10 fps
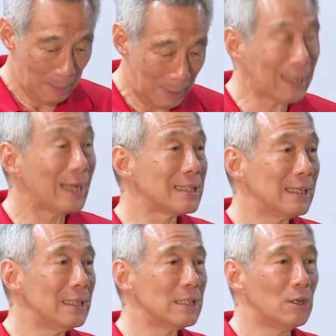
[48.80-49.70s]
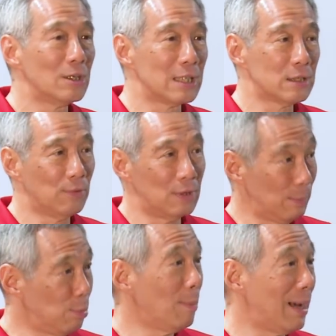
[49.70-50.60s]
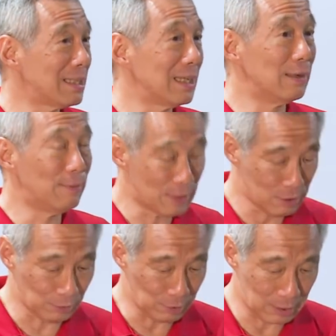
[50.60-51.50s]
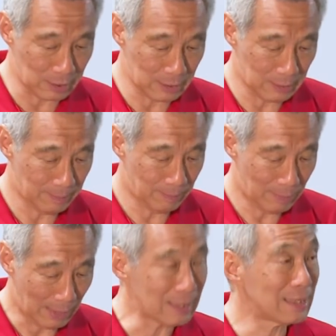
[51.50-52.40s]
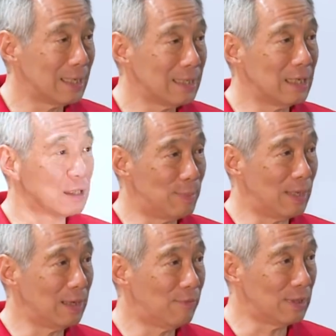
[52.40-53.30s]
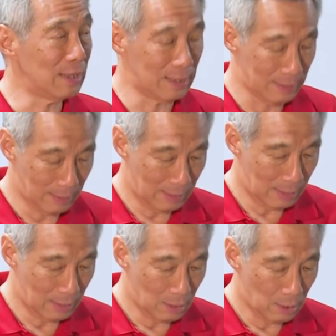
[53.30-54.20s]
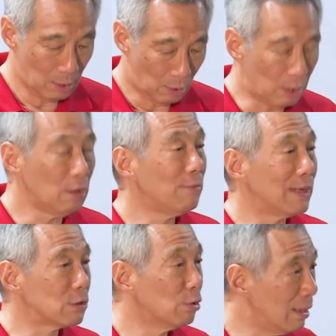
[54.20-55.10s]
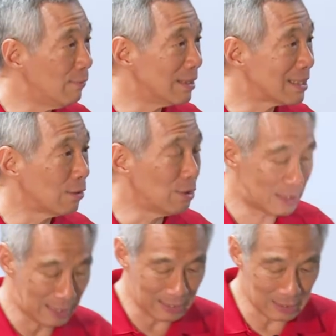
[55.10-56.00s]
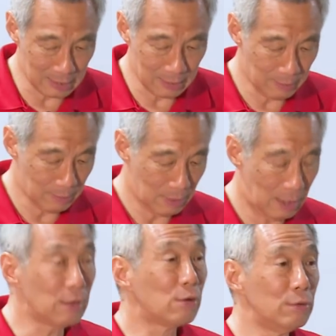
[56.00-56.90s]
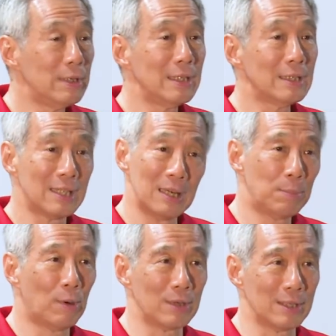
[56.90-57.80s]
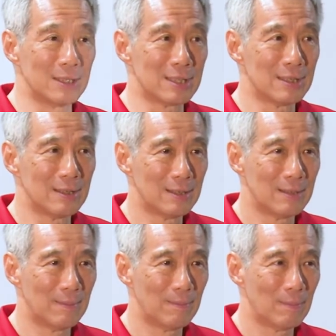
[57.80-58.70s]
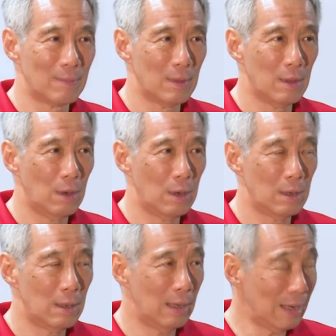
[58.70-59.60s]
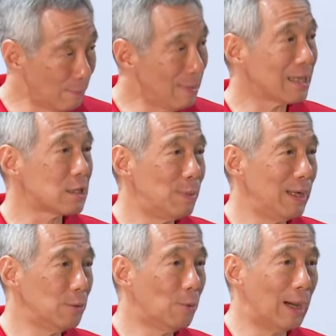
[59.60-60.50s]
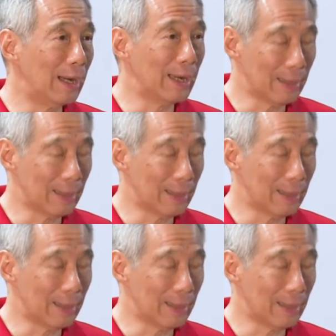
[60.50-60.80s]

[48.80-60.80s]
But ASEAN is not just for diplomats and officials. ASEAN has benefited all of us who live in Southeast Asia, including Singaporeans. And let me explain why.